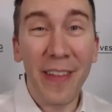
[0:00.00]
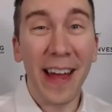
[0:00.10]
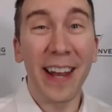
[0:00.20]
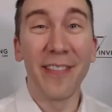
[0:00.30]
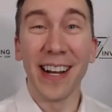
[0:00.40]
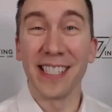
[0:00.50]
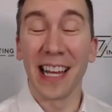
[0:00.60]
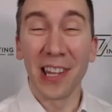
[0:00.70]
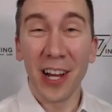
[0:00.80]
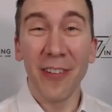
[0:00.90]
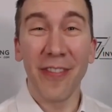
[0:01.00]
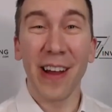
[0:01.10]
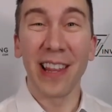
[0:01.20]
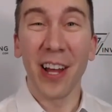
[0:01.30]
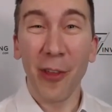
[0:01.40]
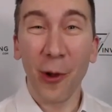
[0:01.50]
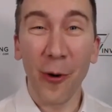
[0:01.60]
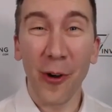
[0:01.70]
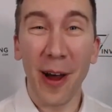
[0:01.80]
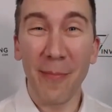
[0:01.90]
that advice i love i love the
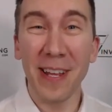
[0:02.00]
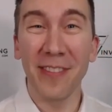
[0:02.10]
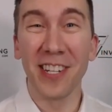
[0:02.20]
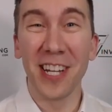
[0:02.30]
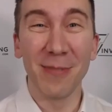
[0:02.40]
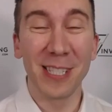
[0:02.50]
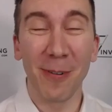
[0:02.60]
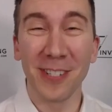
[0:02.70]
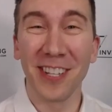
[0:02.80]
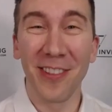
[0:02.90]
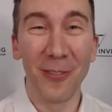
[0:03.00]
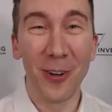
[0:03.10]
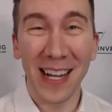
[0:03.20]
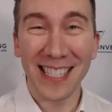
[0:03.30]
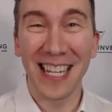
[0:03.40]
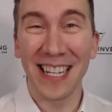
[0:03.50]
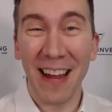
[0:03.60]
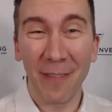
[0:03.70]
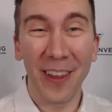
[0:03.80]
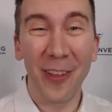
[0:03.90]
quote about being the dumbest person in the room that's the,
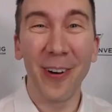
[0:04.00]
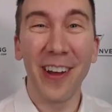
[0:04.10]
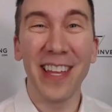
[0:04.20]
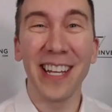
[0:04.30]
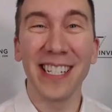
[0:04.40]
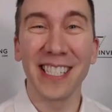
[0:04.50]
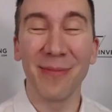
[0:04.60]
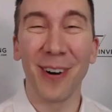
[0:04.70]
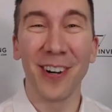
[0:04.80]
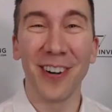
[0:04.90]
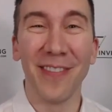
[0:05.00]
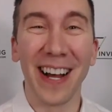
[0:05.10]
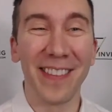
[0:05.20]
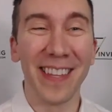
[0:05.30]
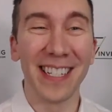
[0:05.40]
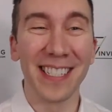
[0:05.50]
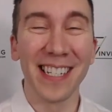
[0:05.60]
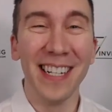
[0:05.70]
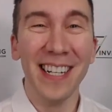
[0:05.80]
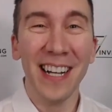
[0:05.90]
definitely the way that you get smarter about things
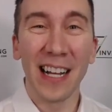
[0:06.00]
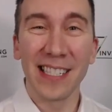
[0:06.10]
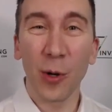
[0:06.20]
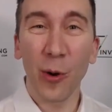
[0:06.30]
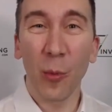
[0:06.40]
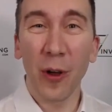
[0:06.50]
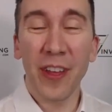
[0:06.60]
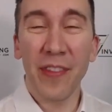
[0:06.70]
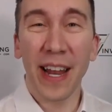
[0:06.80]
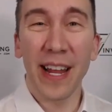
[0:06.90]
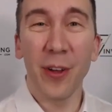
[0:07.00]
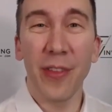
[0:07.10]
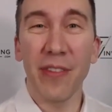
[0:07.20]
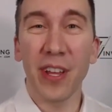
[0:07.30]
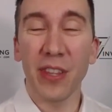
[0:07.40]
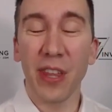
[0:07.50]
uh, Soren, one thing that I know that that,